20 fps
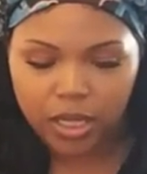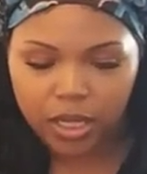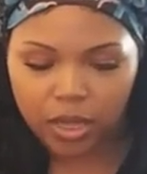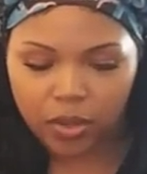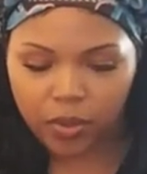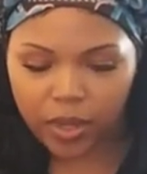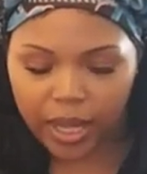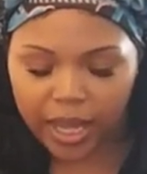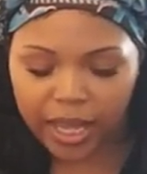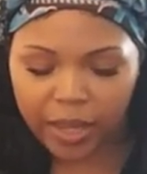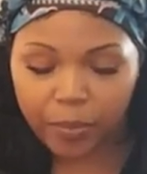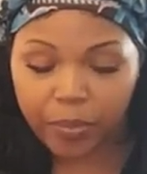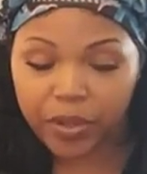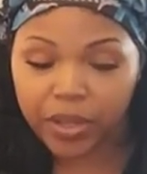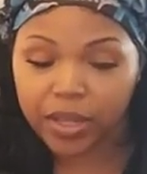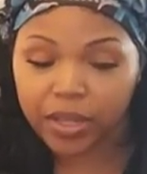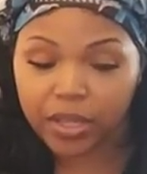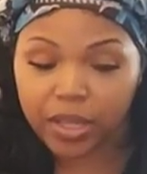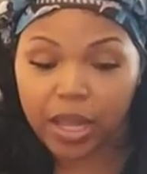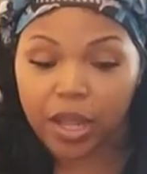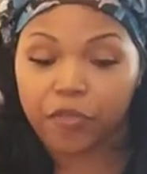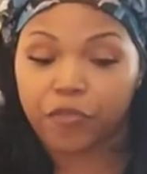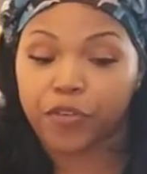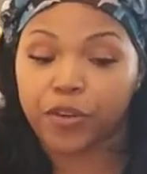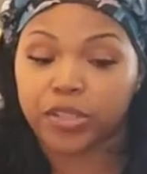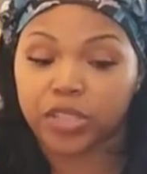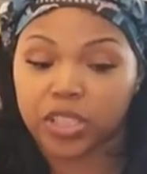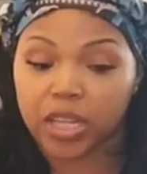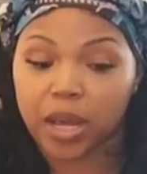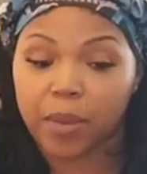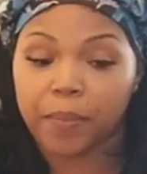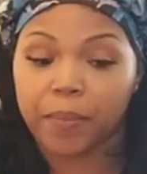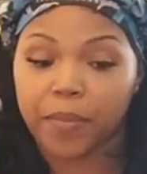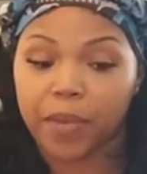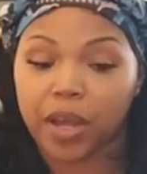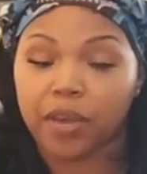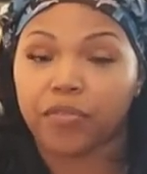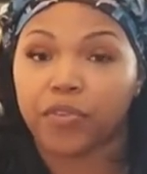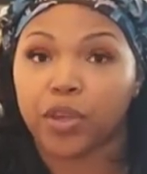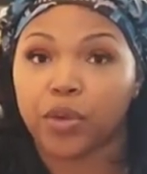okay but for some
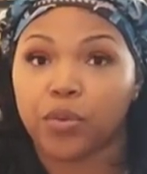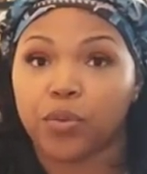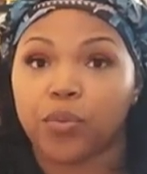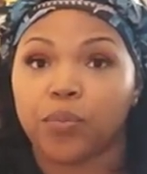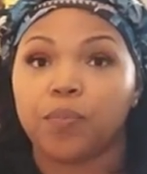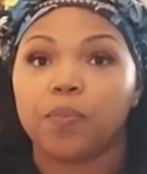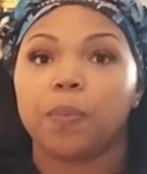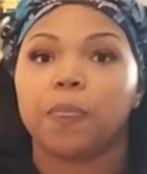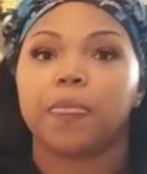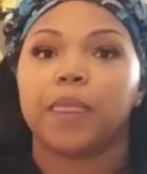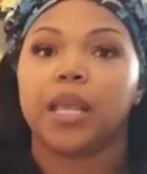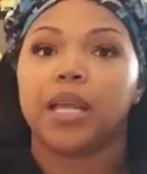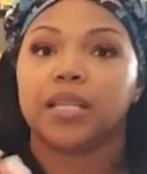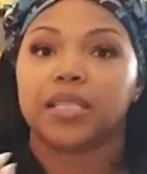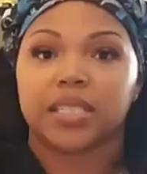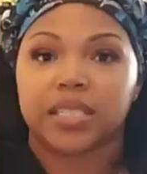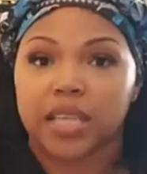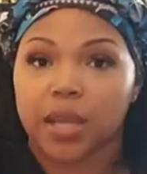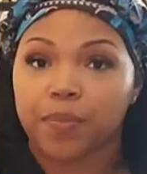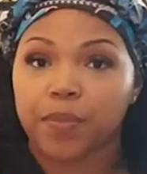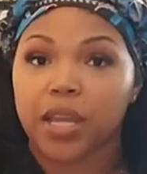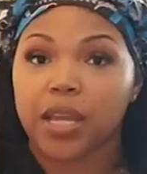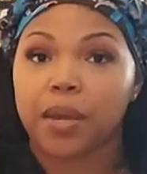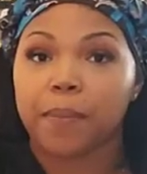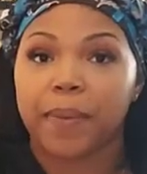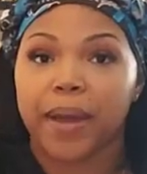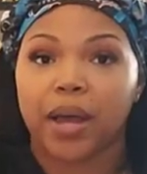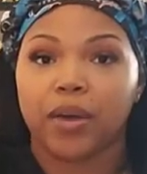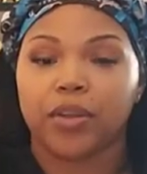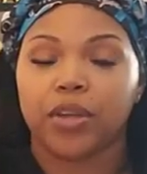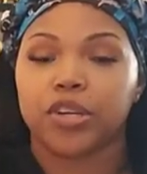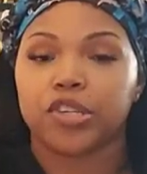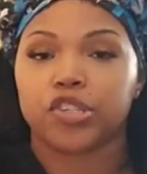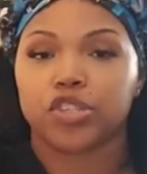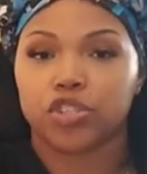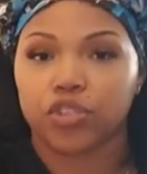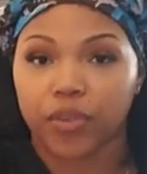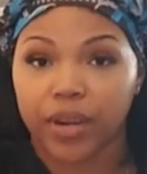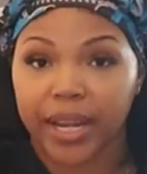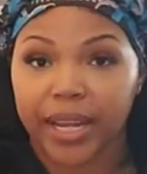of you something about your
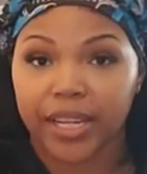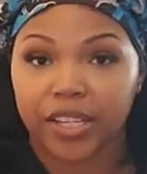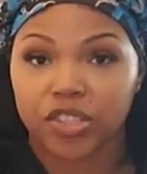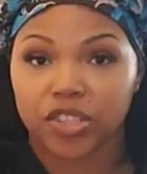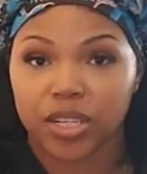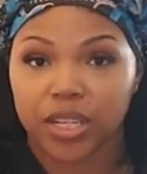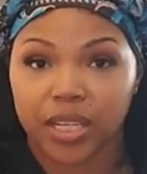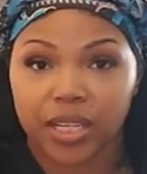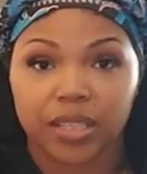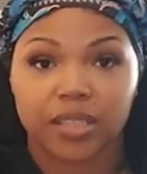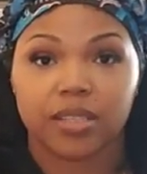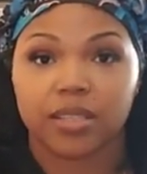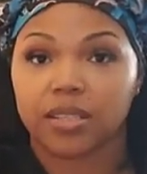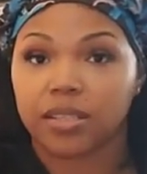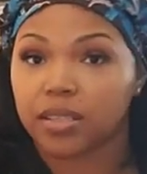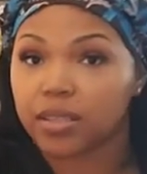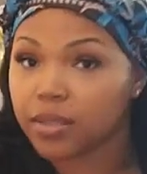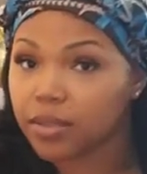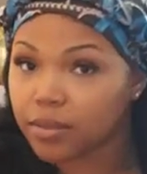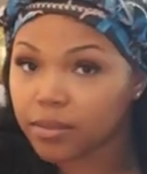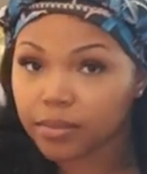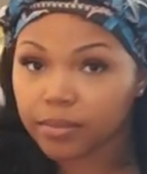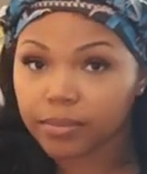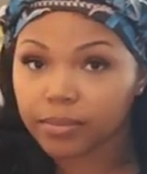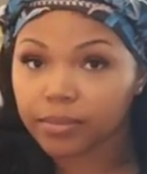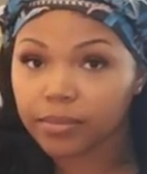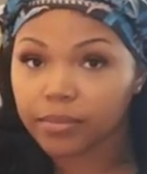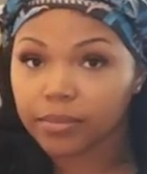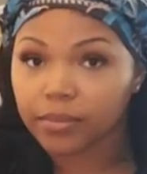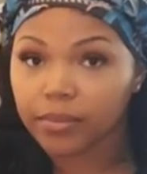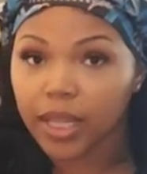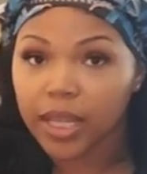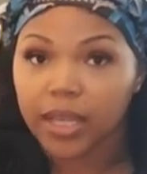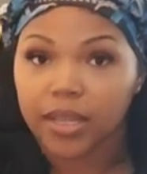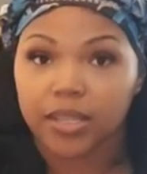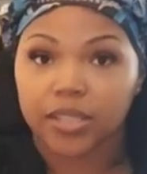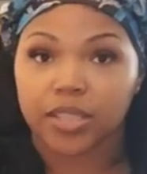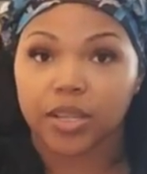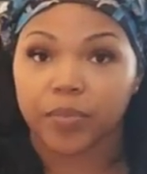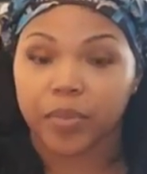strangeness
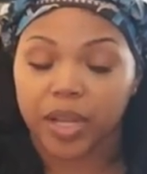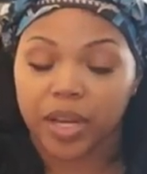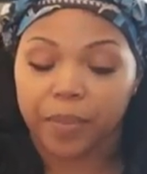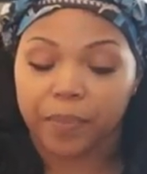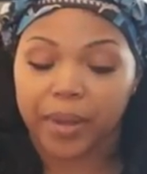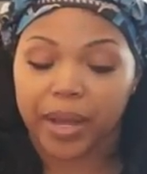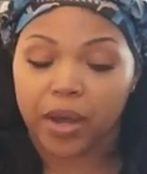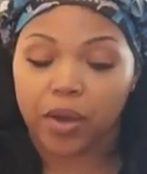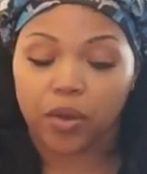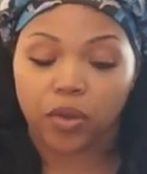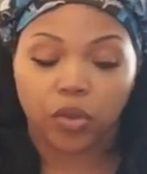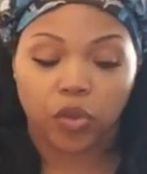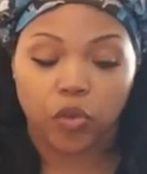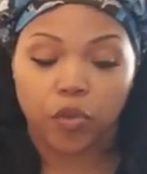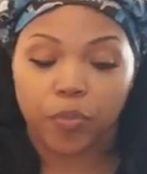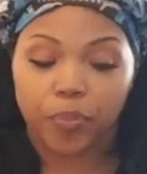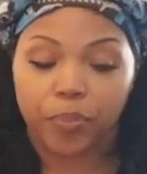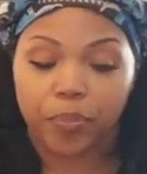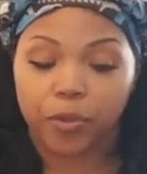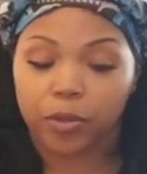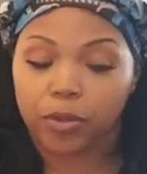something about you